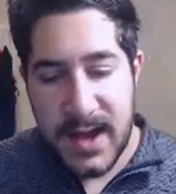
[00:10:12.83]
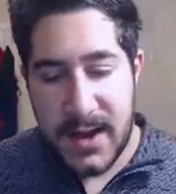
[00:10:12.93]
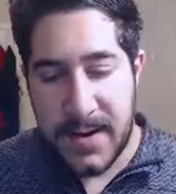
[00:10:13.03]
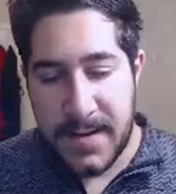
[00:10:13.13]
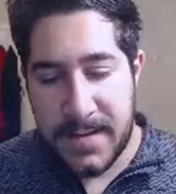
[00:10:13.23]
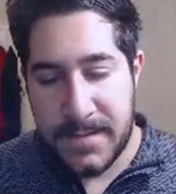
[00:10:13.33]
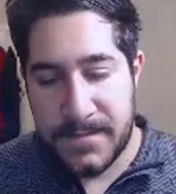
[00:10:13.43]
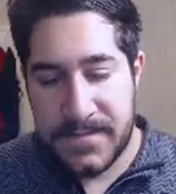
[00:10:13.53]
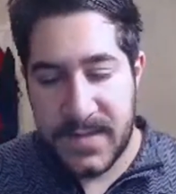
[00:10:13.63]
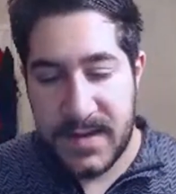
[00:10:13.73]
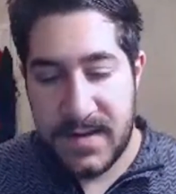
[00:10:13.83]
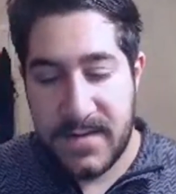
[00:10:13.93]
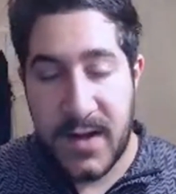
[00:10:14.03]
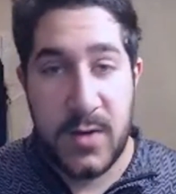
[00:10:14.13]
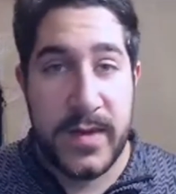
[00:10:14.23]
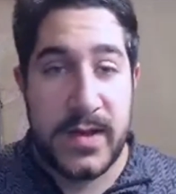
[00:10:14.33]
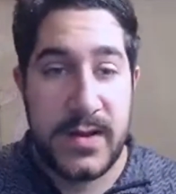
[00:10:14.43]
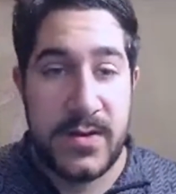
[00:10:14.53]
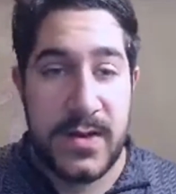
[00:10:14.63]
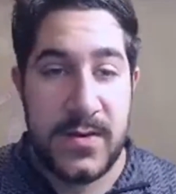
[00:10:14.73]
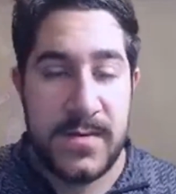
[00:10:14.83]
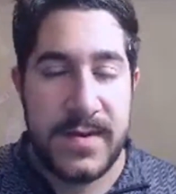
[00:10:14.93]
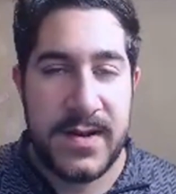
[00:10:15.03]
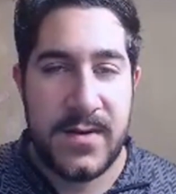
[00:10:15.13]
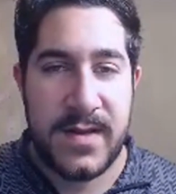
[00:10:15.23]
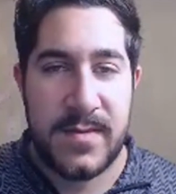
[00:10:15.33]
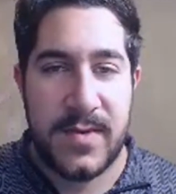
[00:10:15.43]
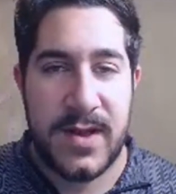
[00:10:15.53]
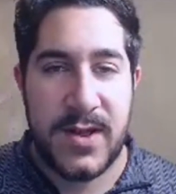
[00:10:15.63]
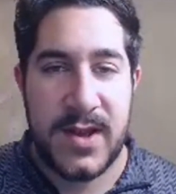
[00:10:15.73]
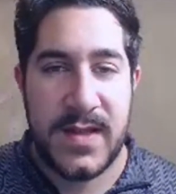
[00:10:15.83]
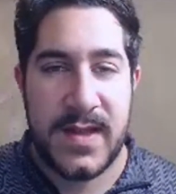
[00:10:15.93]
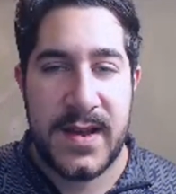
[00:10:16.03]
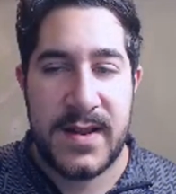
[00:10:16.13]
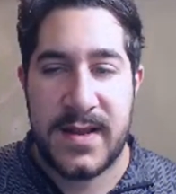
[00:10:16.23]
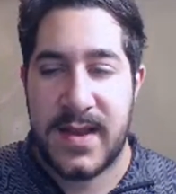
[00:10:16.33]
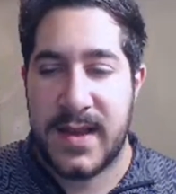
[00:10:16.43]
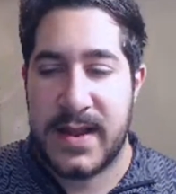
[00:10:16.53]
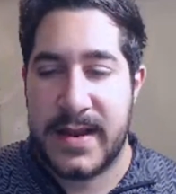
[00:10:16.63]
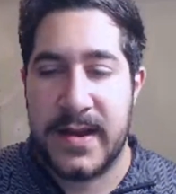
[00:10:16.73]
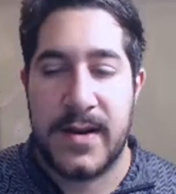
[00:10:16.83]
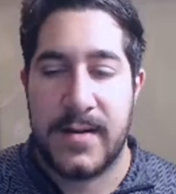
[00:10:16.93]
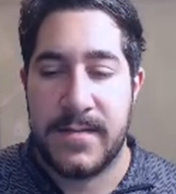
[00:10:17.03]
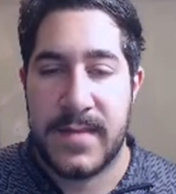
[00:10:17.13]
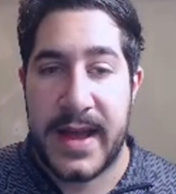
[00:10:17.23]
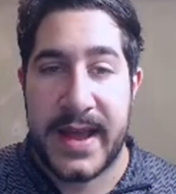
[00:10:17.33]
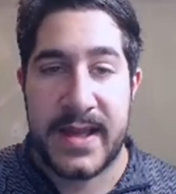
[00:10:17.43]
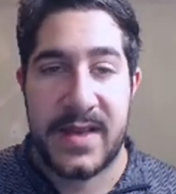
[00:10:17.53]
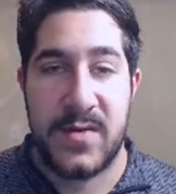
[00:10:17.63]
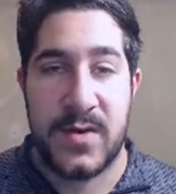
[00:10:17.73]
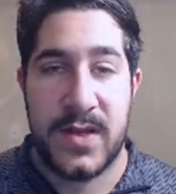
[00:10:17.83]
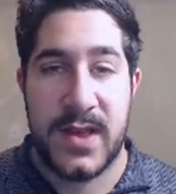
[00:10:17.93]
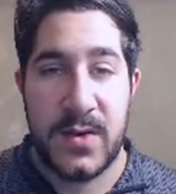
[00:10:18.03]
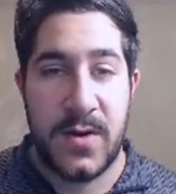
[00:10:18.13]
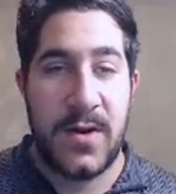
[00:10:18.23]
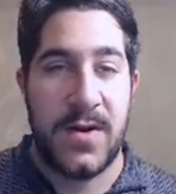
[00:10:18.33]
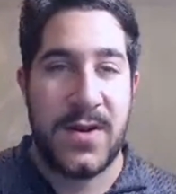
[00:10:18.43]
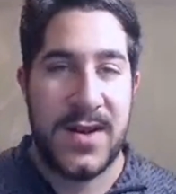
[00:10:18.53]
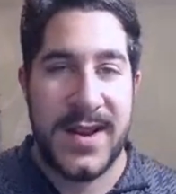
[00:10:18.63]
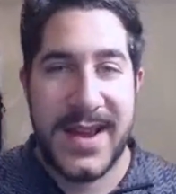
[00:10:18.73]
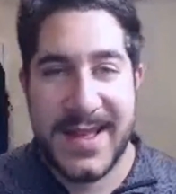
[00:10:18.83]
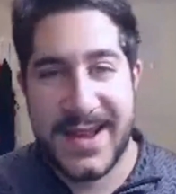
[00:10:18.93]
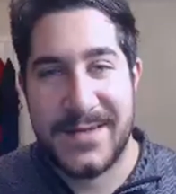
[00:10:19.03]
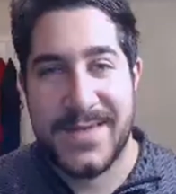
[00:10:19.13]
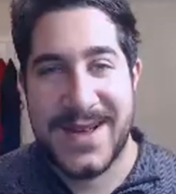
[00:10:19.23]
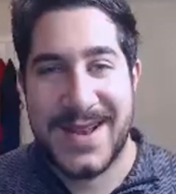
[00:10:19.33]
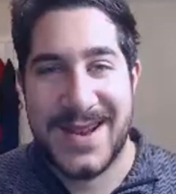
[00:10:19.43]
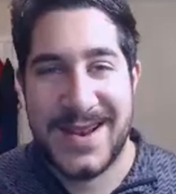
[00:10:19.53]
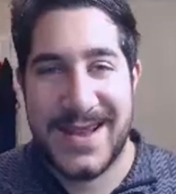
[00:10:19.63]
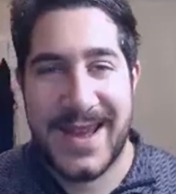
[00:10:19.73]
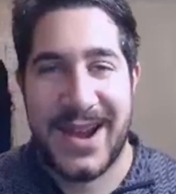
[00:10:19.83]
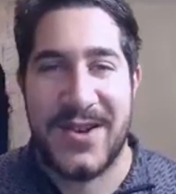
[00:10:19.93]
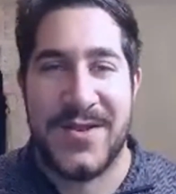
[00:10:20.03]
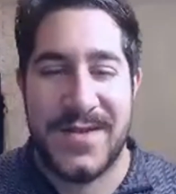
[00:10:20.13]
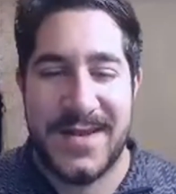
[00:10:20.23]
Um, Follow me on YouTube. Always appreciate that. And I guess I will see you all next time. Take care.